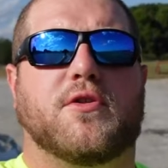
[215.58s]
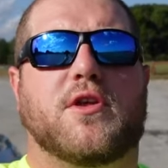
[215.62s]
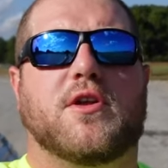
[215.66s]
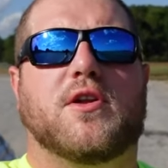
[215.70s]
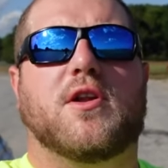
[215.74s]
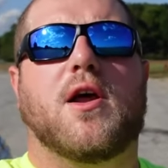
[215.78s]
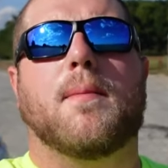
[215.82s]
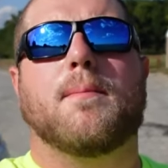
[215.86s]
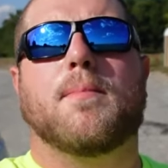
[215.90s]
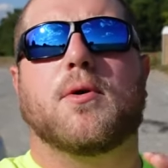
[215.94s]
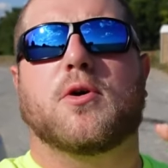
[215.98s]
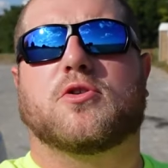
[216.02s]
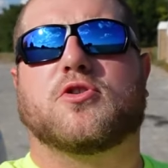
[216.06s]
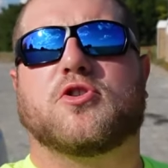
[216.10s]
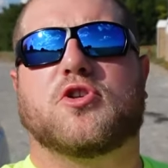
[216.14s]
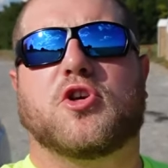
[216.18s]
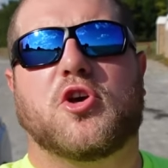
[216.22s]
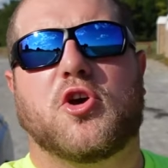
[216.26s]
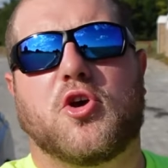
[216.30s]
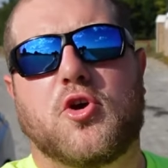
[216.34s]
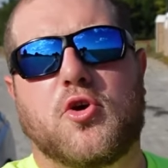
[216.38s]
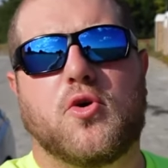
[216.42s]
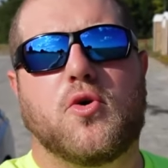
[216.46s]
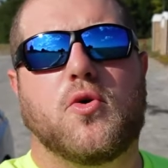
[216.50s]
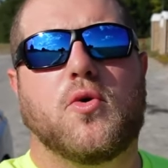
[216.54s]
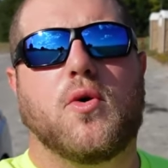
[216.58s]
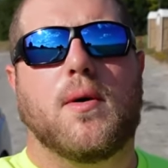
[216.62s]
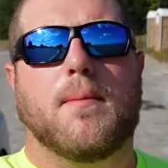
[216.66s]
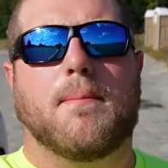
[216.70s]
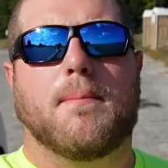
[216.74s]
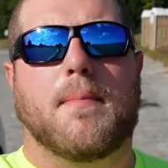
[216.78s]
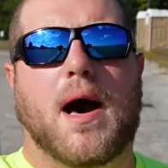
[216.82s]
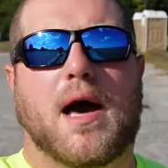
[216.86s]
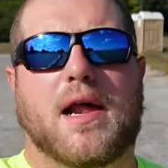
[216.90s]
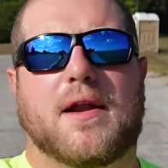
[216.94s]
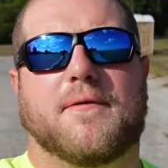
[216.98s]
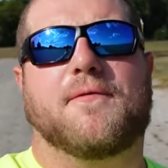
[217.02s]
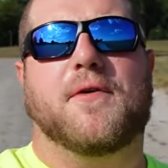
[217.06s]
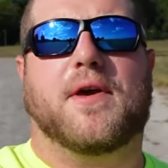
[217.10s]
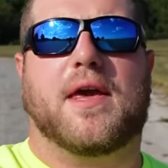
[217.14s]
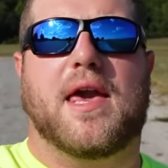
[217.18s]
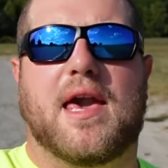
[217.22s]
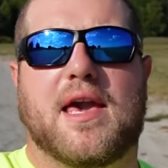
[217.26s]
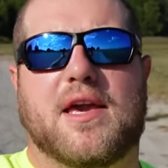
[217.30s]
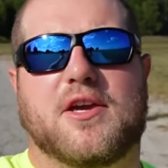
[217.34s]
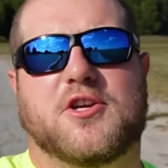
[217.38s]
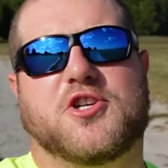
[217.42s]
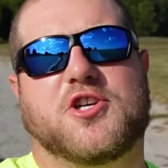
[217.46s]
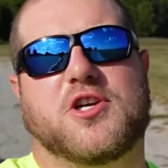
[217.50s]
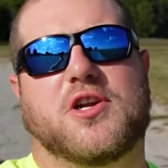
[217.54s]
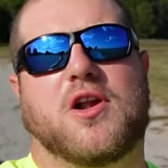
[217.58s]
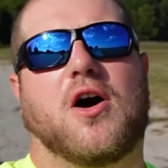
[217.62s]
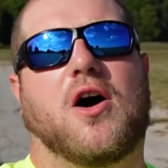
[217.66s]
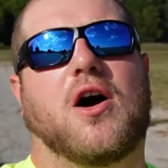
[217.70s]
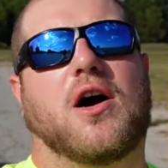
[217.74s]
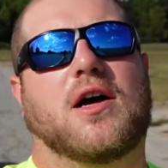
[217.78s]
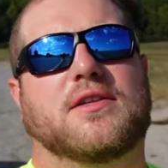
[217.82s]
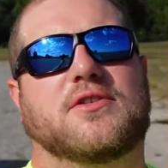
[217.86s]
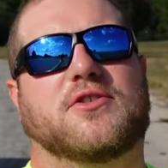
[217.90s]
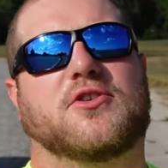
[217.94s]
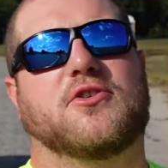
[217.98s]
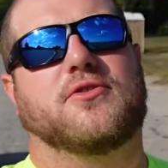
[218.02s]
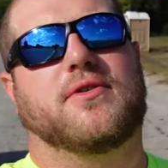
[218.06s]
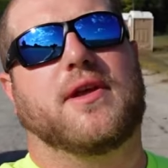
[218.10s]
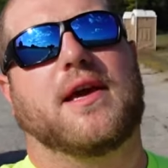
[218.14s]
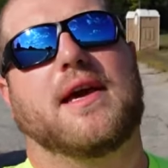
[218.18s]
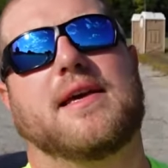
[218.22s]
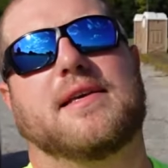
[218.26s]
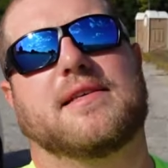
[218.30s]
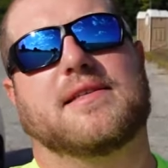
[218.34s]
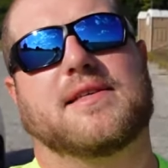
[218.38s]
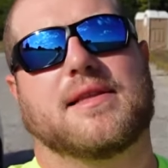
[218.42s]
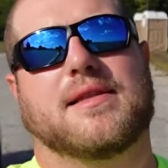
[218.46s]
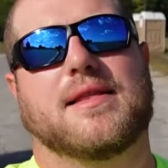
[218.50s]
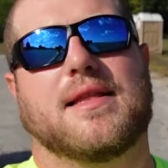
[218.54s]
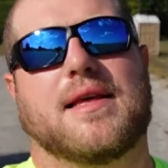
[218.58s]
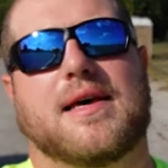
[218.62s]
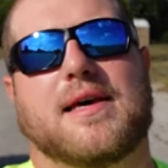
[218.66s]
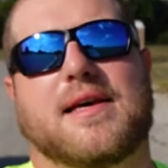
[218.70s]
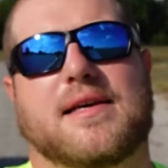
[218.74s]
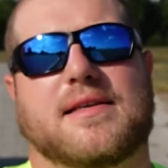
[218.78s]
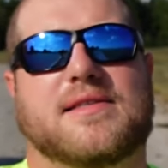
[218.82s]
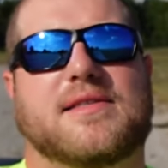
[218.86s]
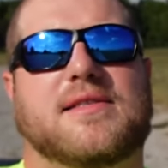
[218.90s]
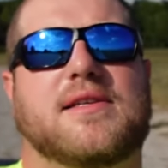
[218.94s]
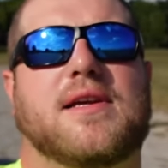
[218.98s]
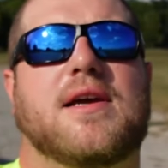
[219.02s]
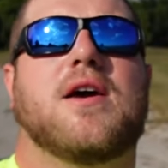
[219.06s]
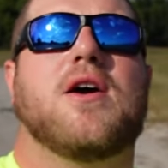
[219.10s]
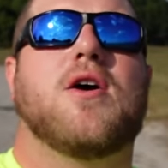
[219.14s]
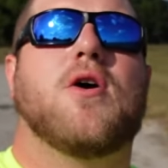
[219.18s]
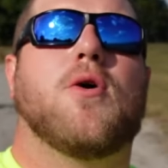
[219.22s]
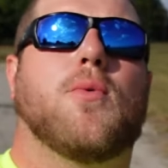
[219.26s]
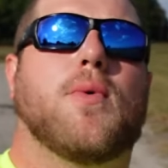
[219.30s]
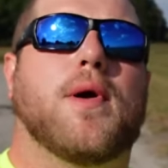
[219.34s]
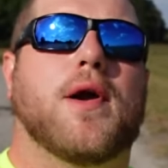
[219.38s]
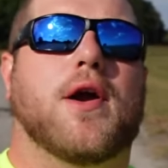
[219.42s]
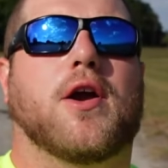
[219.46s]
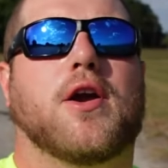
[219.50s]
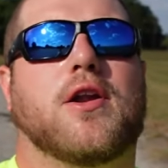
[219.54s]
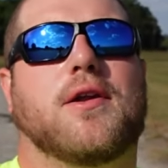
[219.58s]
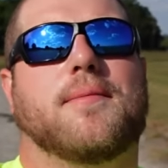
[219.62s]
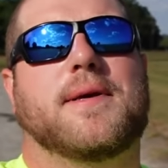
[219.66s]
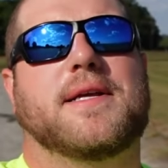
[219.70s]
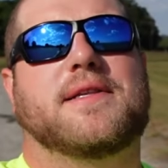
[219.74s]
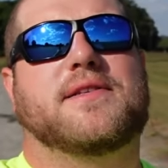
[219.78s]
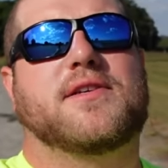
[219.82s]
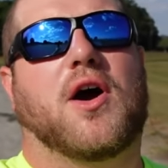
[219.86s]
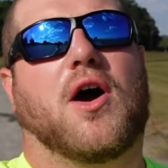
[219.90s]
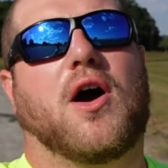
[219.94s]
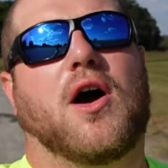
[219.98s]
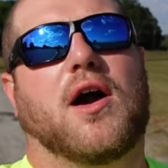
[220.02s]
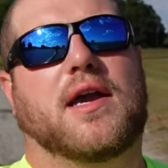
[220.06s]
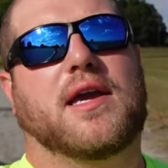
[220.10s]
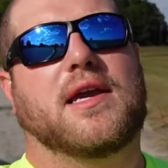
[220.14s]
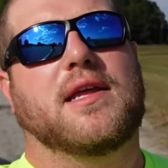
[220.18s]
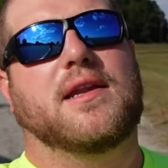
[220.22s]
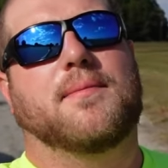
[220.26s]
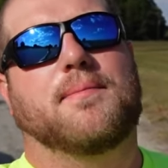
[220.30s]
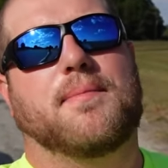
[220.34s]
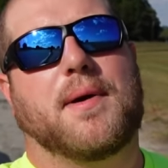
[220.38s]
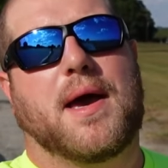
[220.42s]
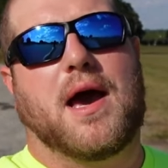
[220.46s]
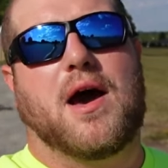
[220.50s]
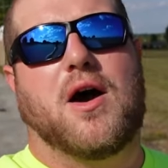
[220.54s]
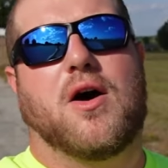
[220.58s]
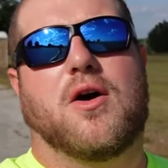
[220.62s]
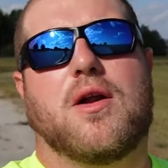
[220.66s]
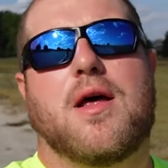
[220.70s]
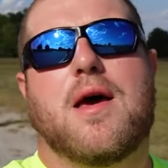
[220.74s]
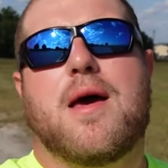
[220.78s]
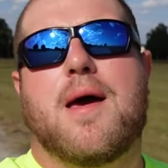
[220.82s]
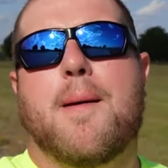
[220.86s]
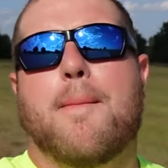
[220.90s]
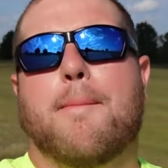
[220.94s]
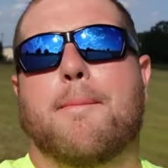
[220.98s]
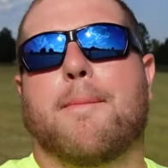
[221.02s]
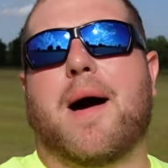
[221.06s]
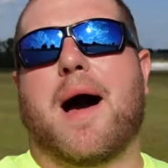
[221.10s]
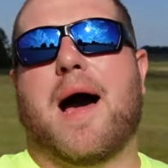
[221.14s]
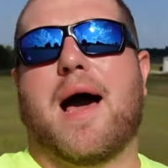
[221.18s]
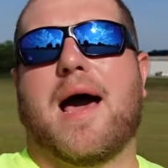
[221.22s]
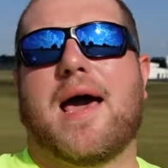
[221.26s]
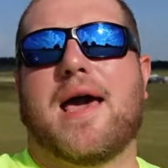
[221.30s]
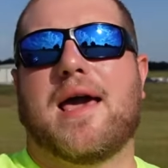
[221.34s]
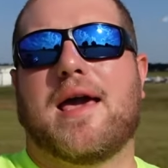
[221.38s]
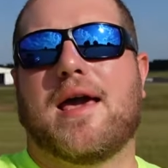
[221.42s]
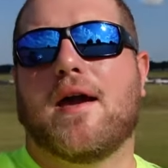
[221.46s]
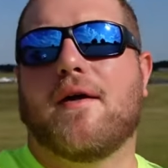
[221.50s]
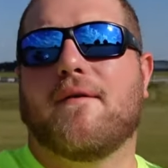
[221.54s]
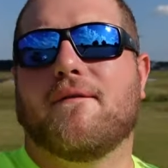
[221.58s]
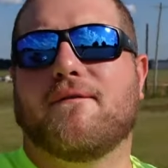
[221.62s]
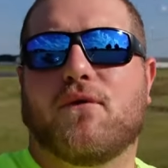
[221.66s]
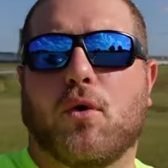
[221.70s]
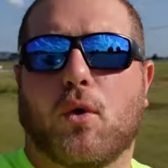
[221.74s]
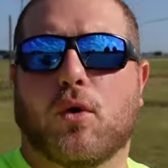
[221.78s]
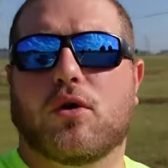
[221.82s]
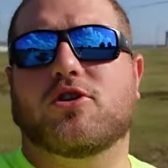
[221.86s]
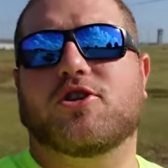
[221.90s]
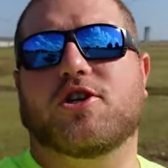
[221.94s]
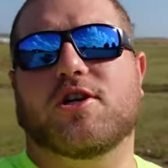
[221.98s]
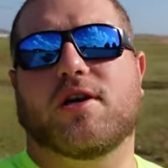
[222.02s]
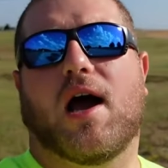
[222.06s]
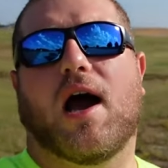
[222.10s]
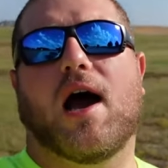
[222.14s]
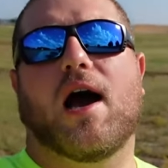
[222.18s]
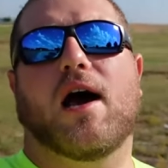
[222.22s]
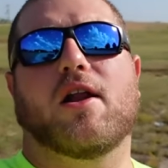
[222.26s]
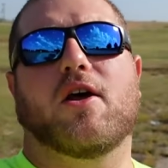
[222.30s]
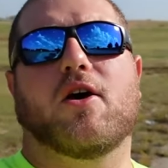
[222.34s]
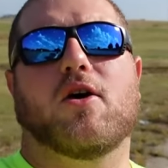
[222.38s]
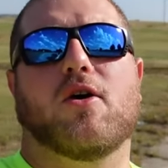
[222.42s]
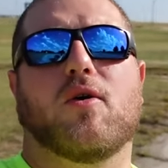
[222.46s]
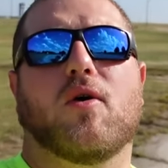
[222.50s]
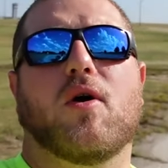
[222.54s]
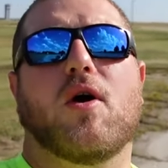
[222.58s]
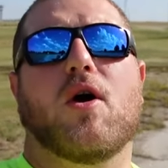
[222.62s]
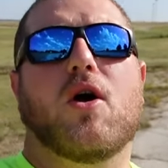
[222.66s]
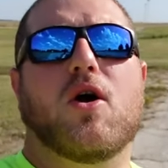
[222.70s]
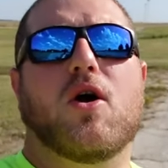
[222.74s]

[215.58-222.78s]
the number two modification on today's list, we are gonna be talking about my Fortune Auto